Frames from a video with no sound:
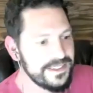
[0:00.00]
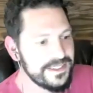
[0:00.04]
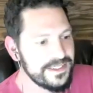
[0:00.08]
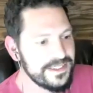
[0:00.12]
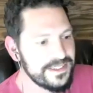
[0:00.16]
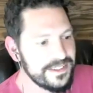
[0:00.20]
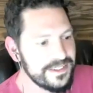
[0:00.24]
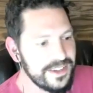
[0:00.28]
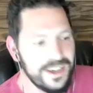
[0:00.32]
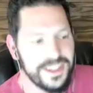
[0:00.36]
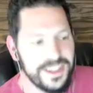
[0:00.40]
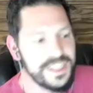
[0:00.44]

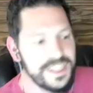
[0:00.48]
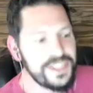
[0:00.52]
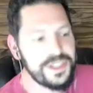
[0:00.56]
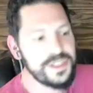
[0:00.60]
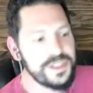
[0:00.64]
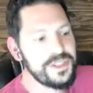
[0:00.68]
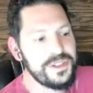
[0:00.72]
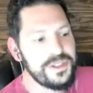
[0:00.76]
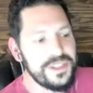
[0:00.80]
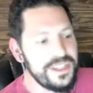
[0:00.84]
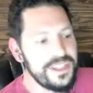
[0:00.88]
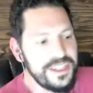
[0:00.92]
Oh, this
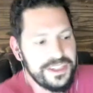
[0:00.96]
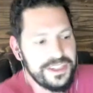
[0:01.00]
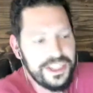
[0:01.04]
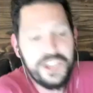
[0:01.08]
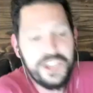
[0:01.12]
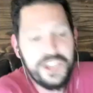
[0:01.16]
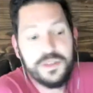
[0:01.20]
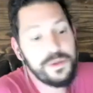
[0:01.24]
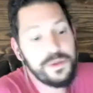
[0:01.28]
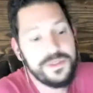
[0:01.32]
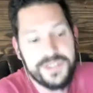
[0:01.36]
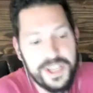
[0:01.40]
is
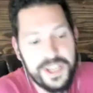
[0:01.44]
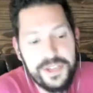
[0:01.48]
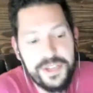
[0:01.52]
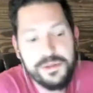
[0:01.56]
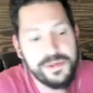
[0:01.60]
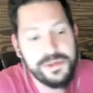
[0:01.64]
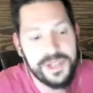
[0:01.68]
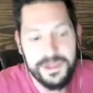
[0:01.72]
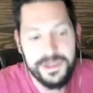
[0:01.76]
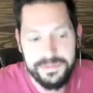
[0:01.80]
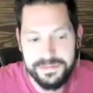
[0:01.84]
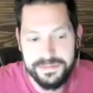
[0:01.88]
this is this
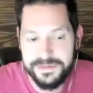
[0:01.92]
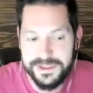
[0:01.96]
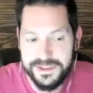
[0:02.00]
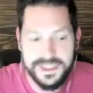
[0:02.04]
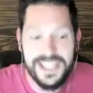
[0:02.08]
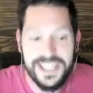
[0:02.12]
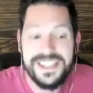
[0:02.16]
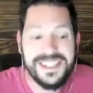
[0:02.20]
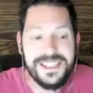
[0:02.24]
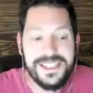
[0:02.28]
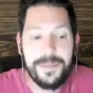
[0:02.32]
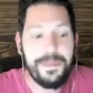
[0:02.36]
was a
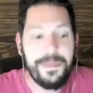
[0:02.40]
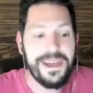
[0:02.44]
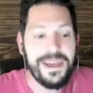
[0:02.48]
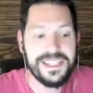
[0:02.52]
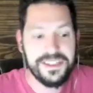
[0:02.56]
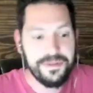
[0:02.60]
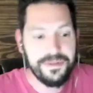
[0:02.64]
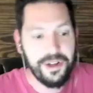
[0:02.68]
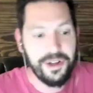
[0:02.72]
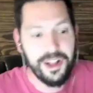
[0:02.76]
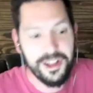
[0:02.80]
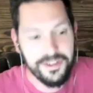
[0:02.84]
this is the
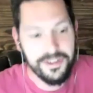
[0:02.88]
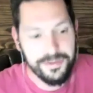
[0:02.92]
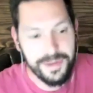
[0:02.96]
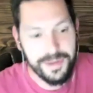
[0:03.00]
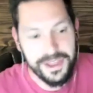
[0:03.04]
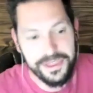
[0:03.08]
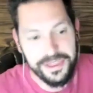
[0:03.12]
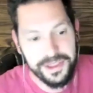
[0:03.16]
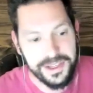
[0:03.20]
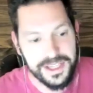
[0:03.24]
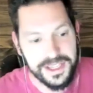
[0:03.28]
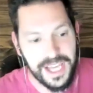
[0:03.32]
best of all of them. I
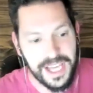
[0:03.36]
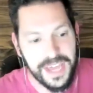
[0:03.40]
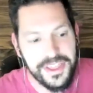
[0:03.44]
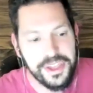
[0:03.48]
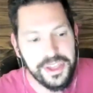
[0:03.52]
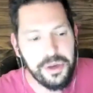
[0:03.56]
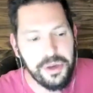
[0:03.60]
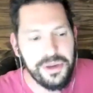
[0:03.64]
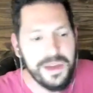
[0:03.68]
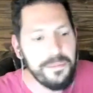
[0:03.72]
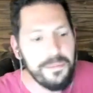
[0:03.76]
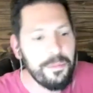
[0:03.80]
think. I think
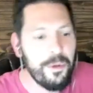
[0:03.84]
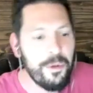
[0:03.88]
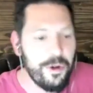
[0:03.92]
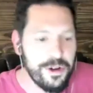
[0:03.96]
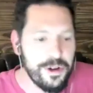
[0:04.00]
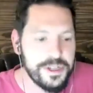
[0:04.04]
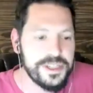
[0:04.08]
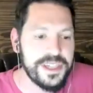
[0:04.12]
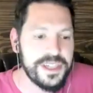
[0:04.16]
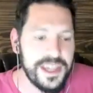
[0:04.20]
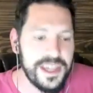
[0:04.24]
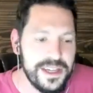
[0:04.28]
you get
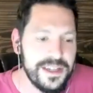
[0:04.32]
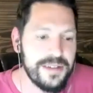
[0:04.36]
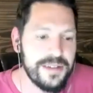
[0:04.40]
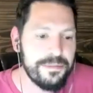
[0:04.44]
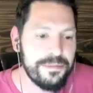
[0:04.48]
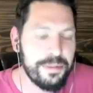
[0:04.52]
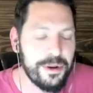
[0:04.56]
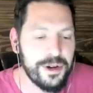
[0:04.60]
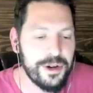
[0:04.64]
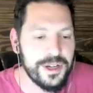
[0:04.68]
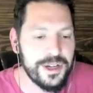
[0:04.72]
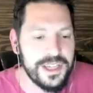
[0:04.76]
more skin
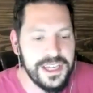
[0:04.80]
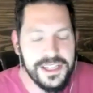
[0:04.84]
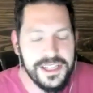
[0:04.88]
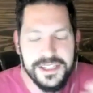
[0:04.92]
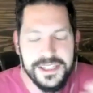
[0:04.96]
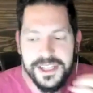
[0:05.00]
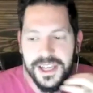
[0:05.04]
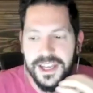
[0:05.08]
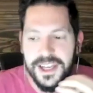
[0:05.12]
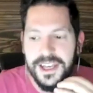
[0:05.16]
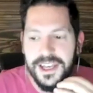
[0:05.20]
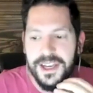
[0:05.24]
in
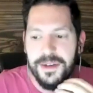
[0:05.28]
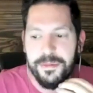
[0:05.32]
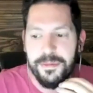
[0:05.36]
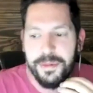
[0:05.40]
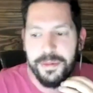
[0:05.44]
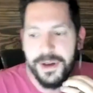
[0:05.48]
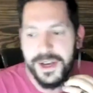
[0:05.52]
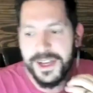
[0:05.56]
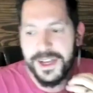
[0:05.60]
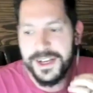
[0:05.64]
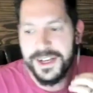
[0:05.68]
Porky's, but